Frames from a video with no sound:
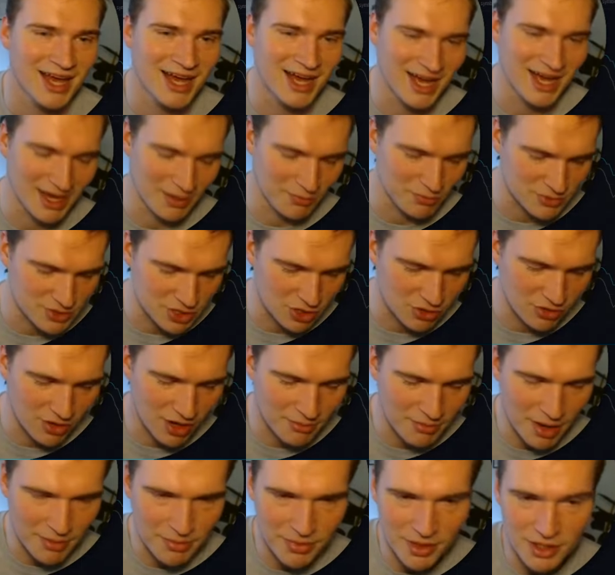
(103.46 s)
Um, so
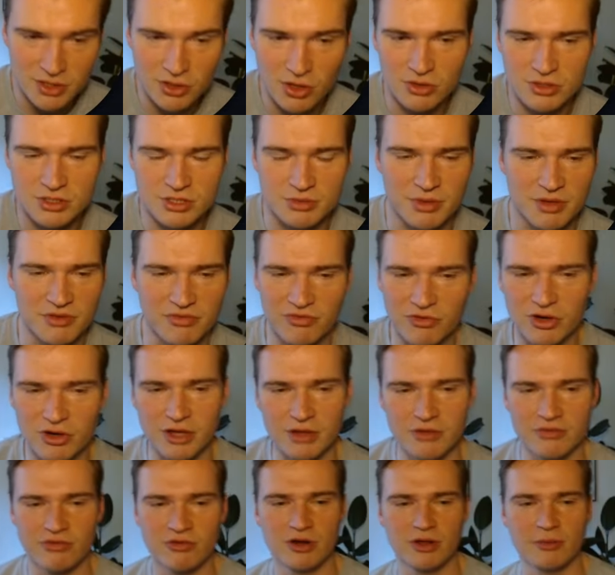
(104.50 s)
I'm, I'm not going to be
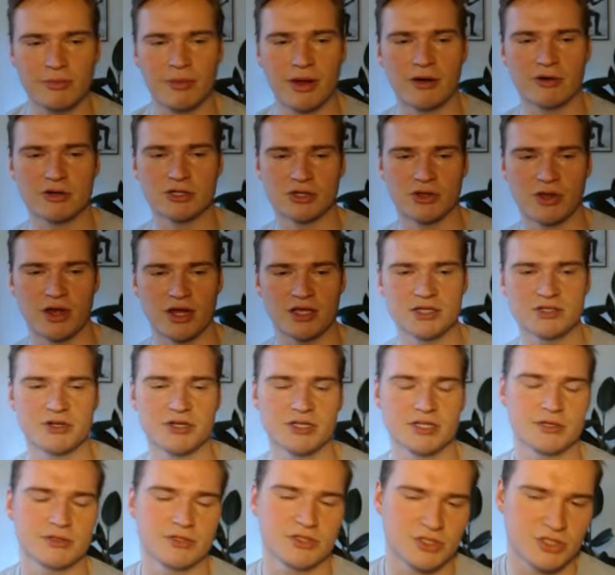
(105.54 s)
fully fully bearish on High
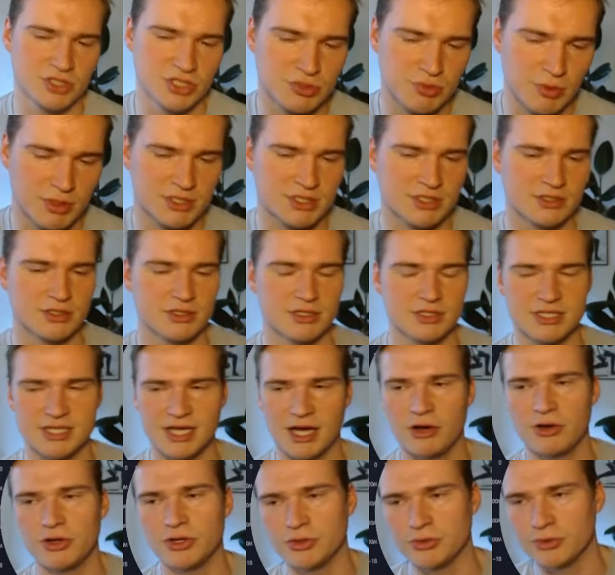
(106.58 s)
Street. I just want to
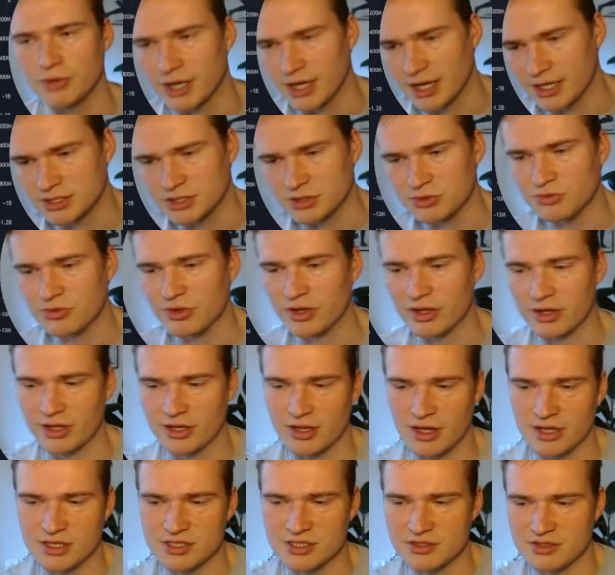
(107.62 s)
tell you, and I do think that
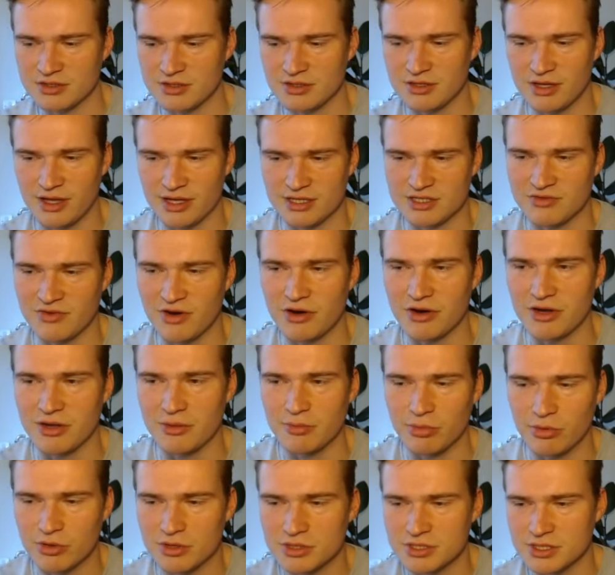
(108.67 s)
that's that's very
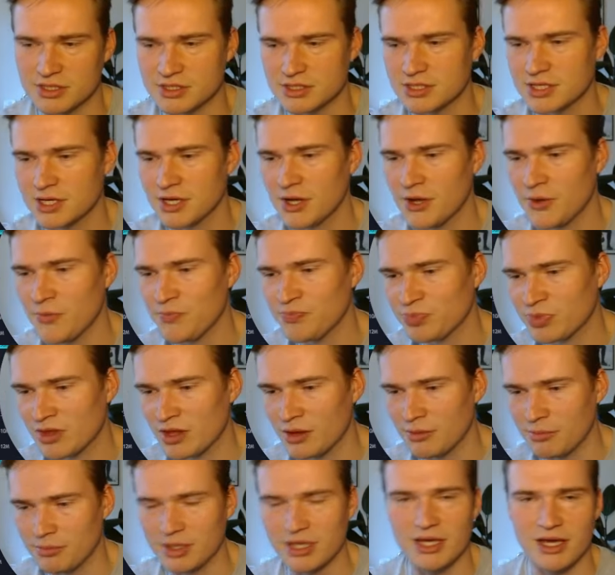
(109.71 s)
important
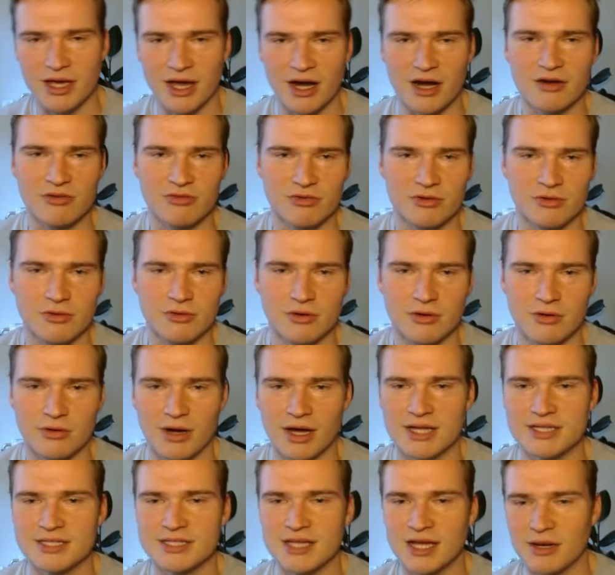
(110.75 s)
be careful, all
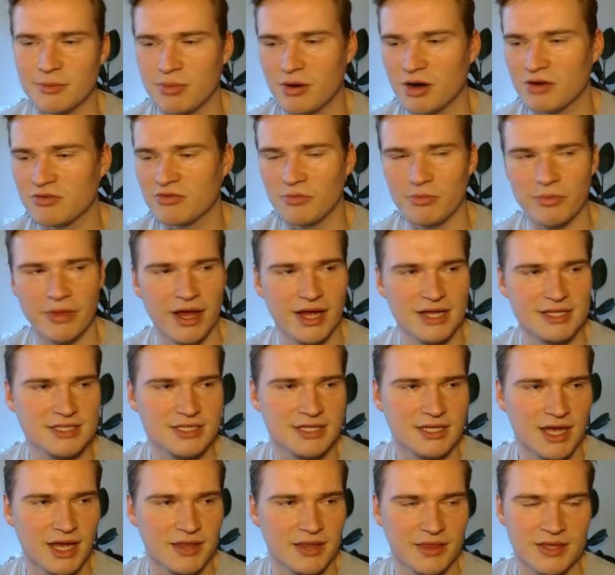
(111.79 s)
right? And apart from
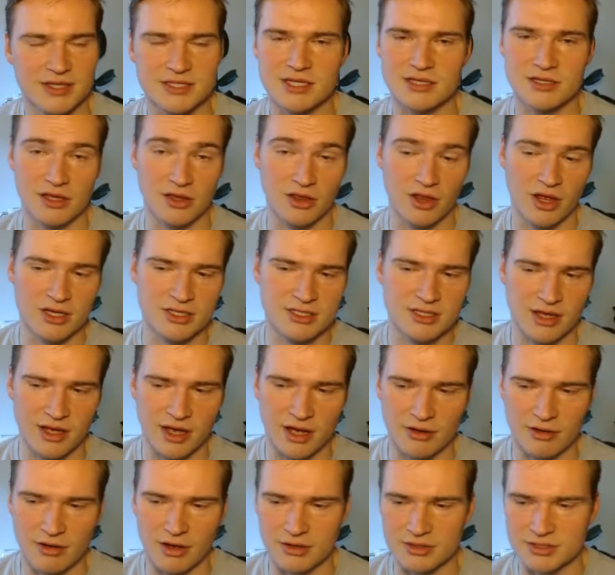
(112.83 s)
that, and this is the last thing
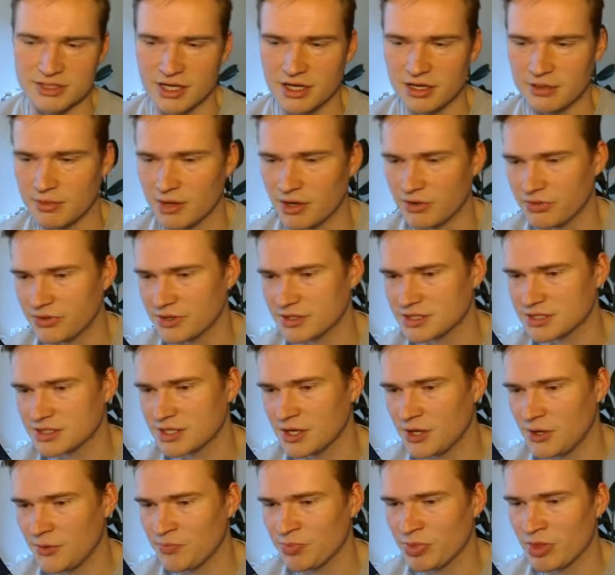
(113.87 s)
I'll, I'll say about this,
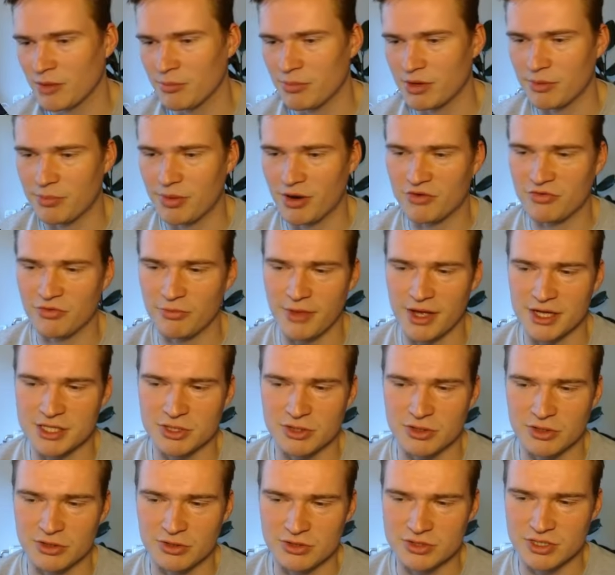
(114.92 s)
but apart from that, you
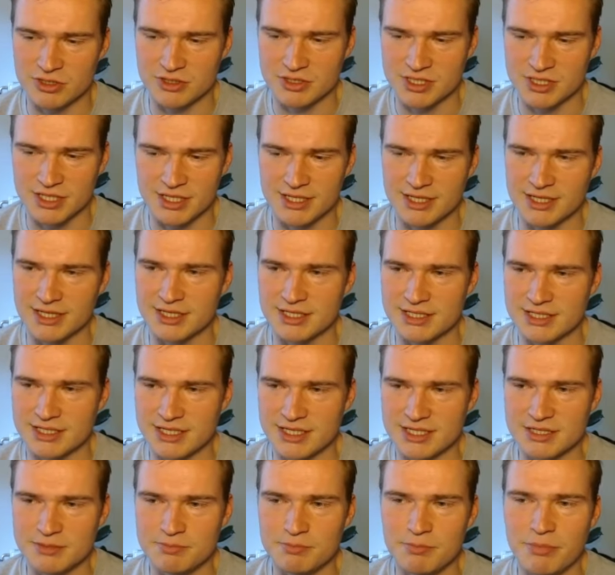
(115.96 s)
can also see these,
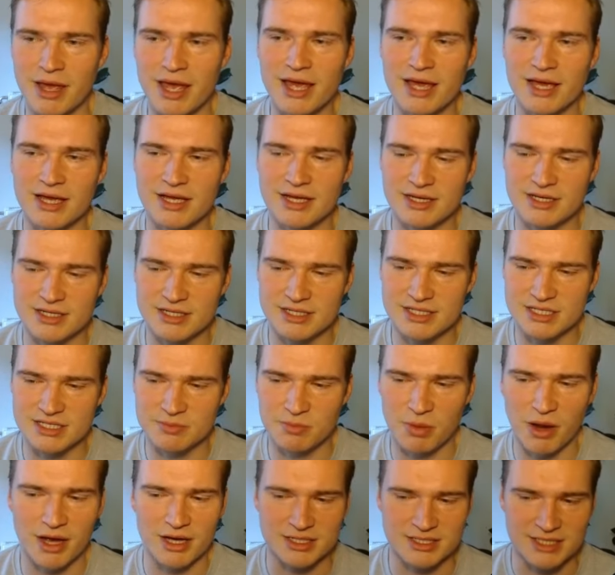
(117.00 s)
these big
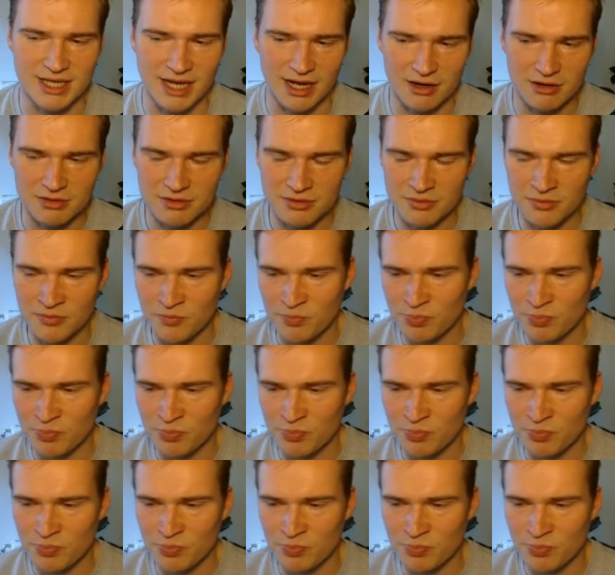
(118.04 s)
spikes down